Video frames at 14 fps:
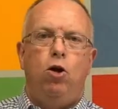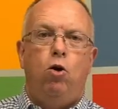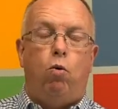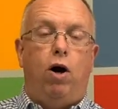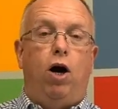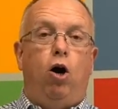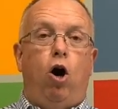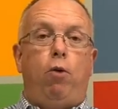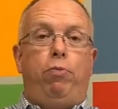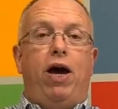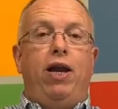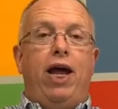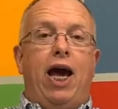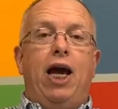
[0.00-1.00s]
Well, I hope
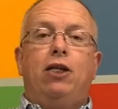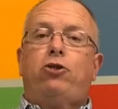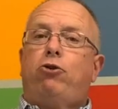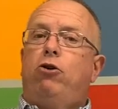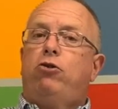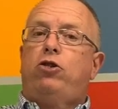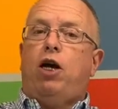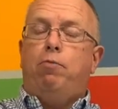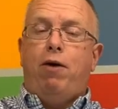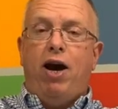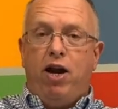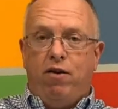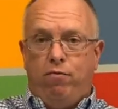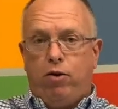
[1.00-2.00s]
that answers
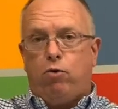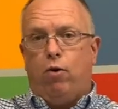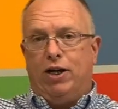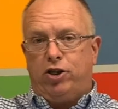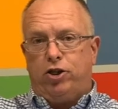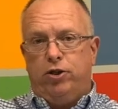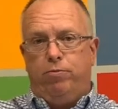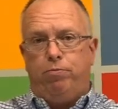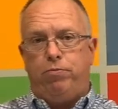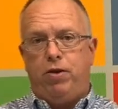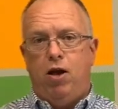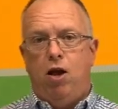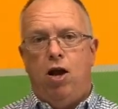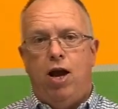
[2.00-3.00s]
about every question.
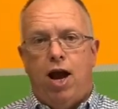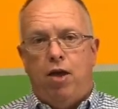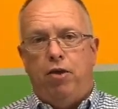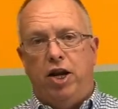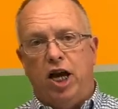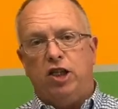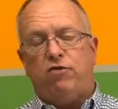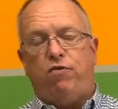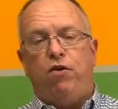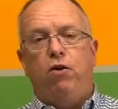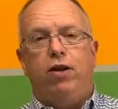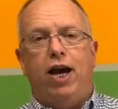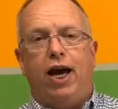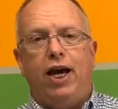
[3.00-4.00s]
The next
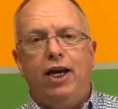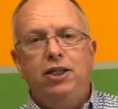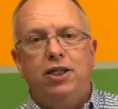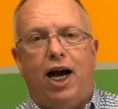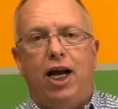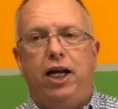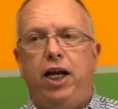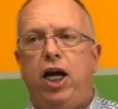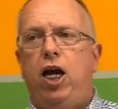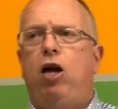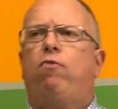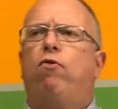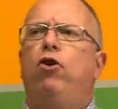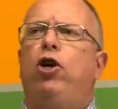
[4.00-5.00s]
few days, I
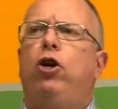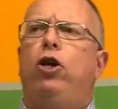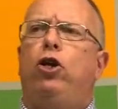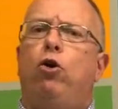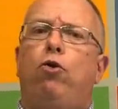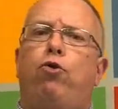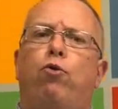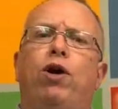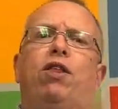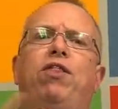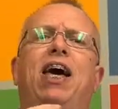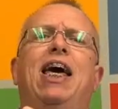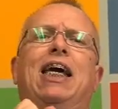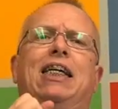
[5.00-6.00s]
need for you to do 3
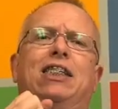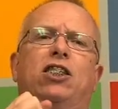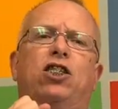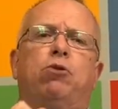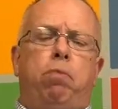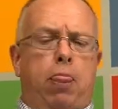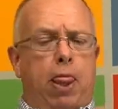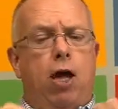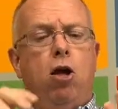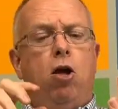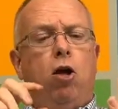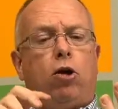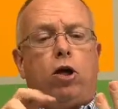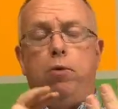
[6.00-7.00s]
things.
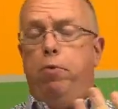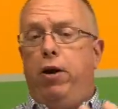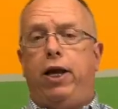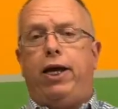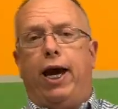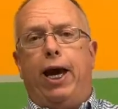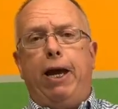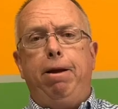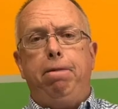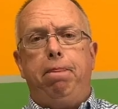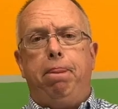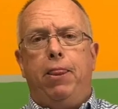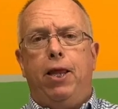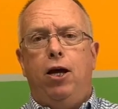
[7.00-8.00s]

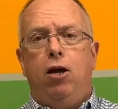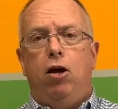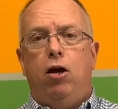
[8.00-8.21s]
Communicate,